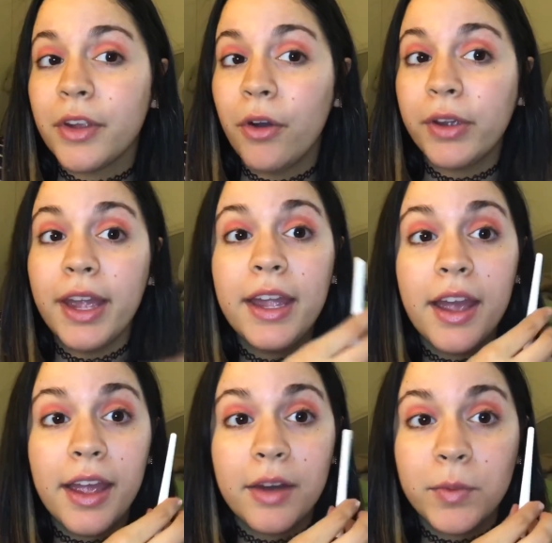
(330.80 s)
Okay,
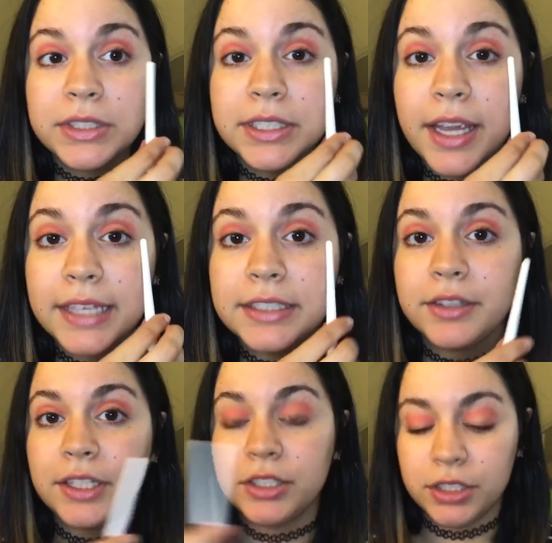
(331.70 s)
and once again,
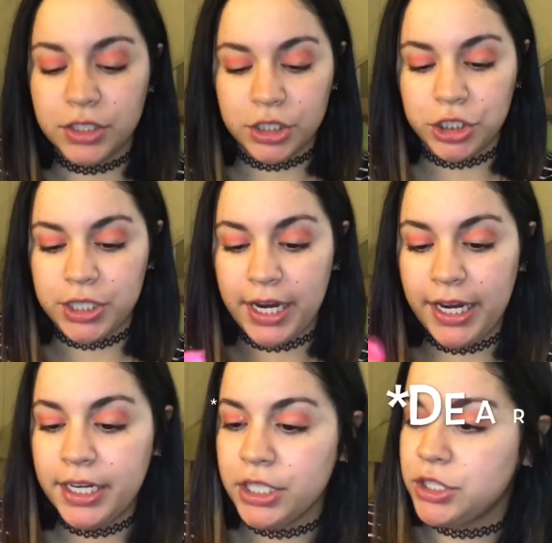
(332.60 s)
this is the
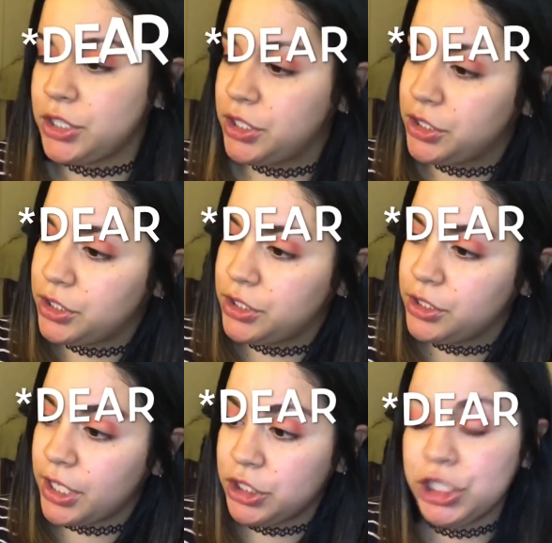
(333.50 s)
shade
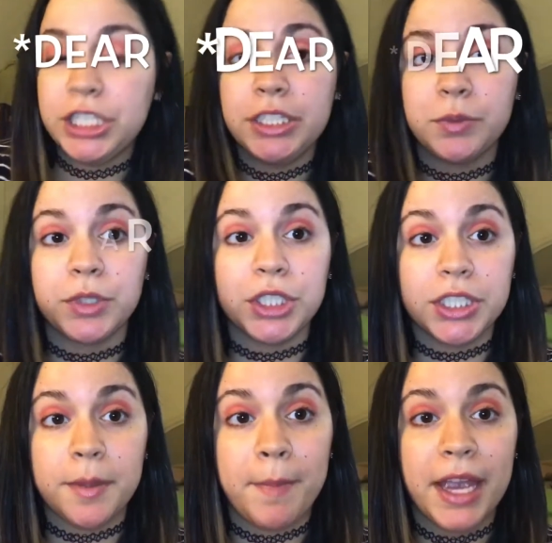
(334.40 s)
Duchess, which is
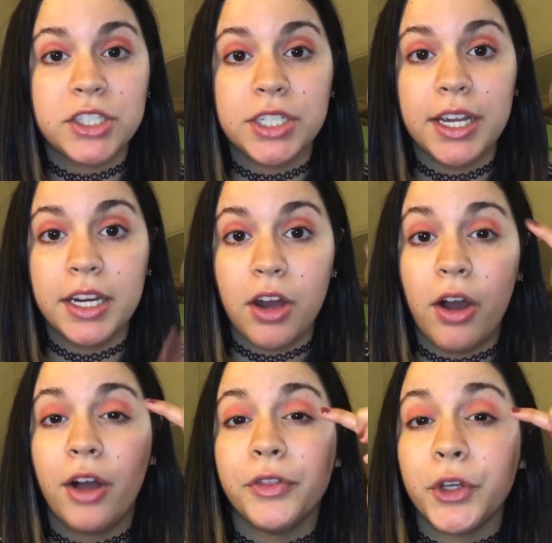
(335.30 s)
the matte shade
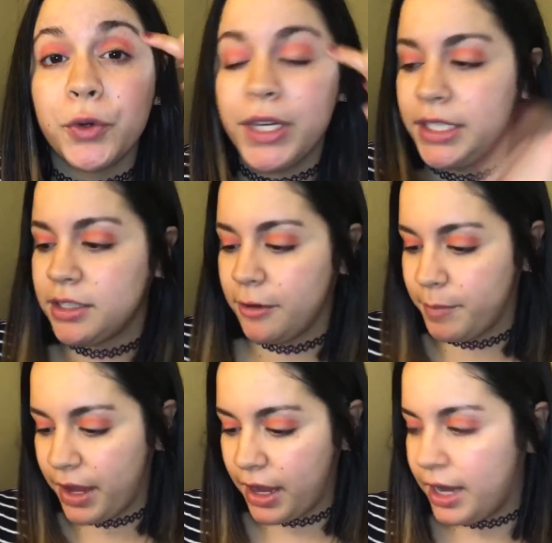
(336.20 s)
on the crease of
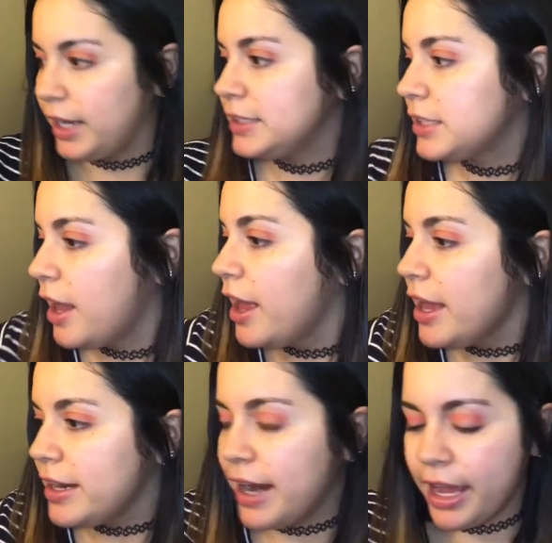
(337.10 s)
my eyes.
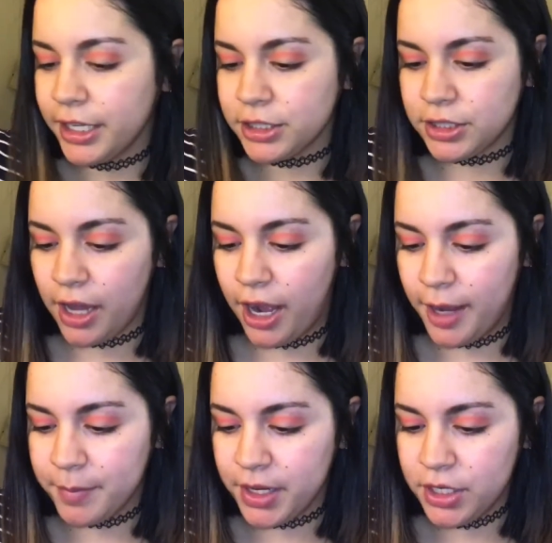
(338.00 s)
Next,
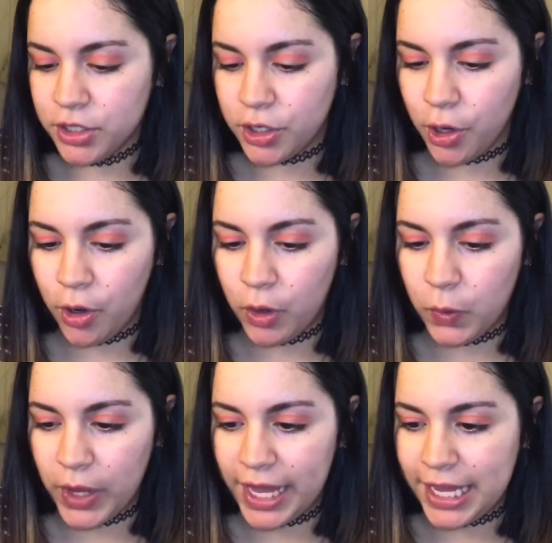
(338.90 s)
I'm gonna
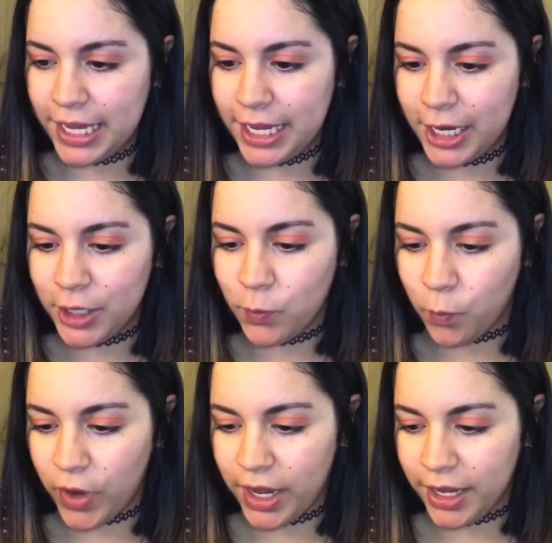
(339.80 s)
go in
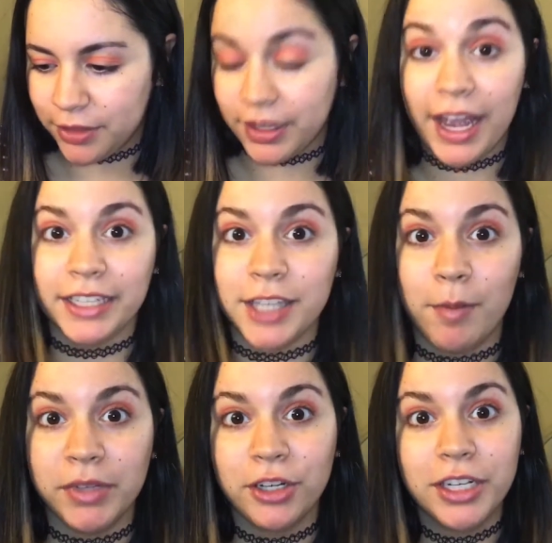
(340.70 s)
with, guys,
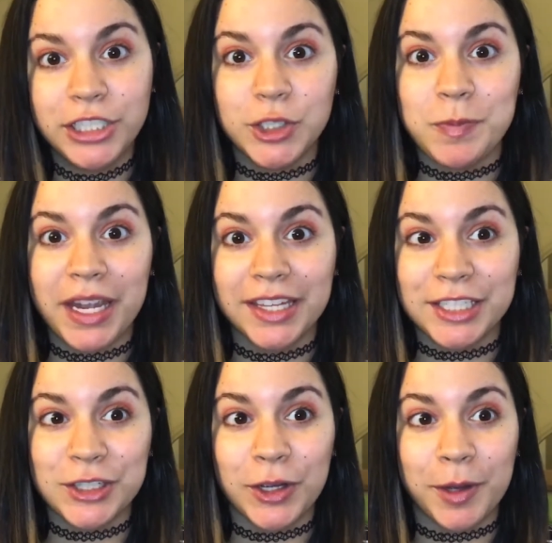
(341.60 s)
I'm literally just making
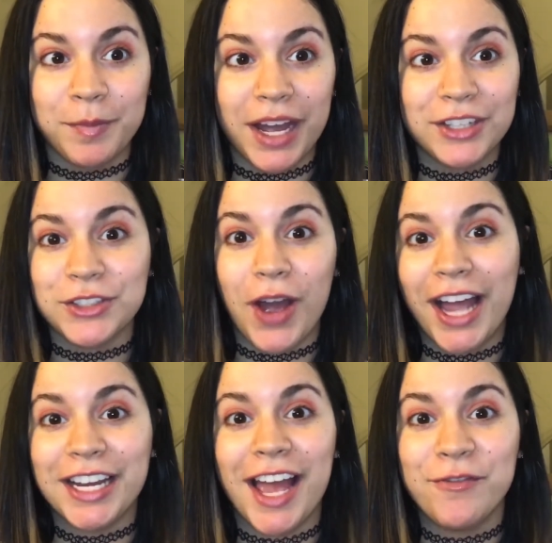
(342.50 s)
this look up now, so
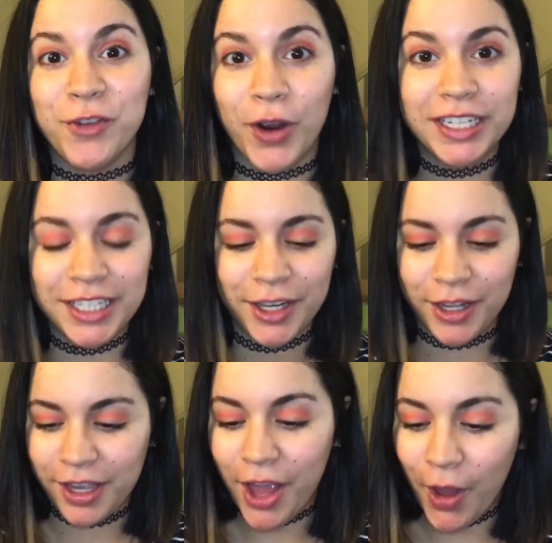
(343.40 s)
I have no
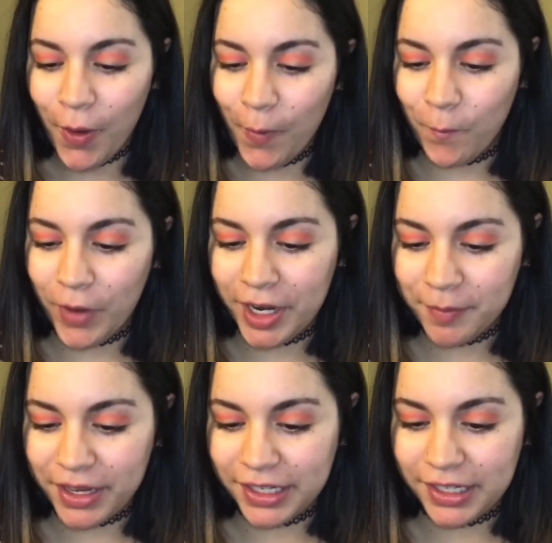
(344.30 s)
idea what
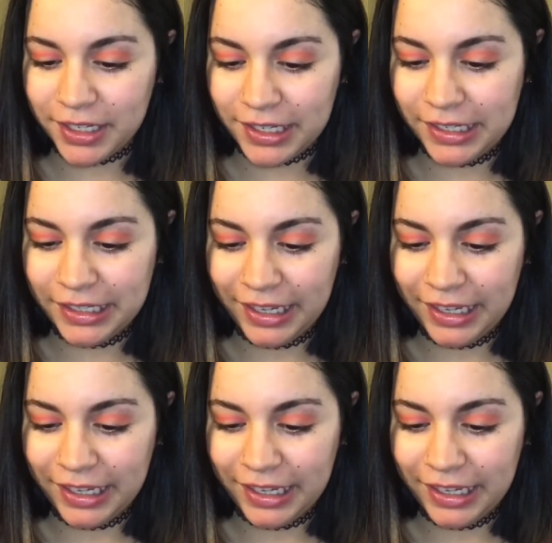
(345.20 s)
I'm gonna